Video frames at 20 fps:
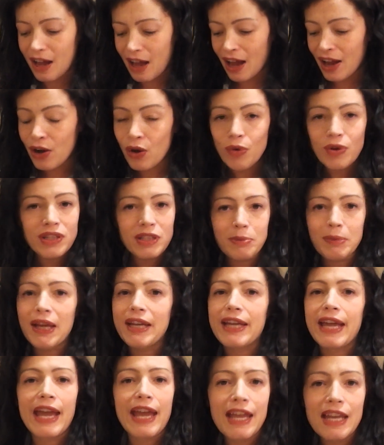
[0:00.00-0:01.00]
I always am
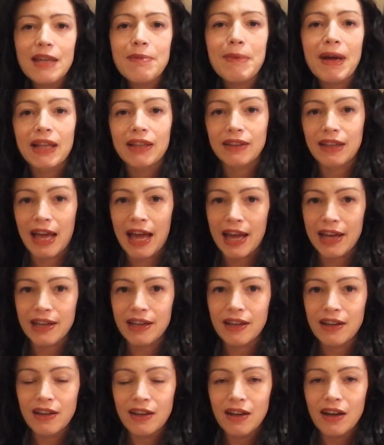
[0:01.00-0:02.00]
like hitting my
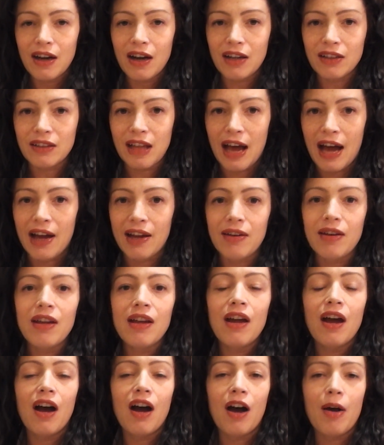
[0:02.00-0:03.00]
leg a lot
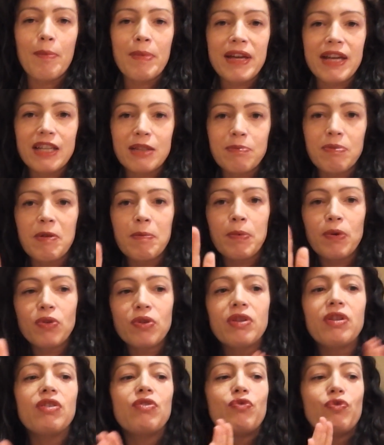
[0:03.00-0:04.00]
because
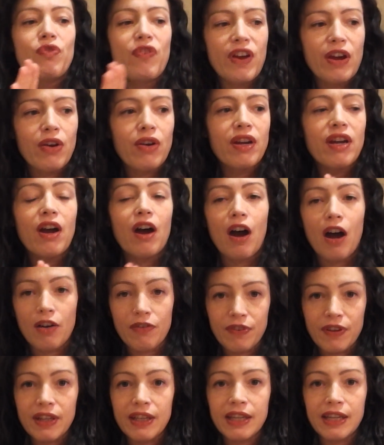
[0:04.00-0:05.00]
people very
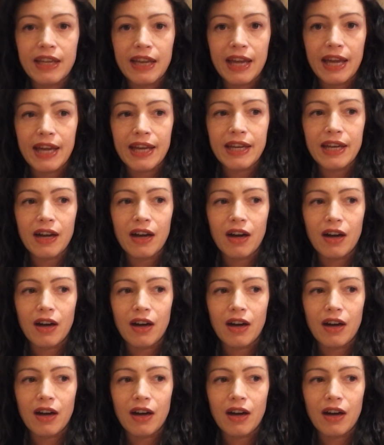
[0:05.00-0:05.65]
often get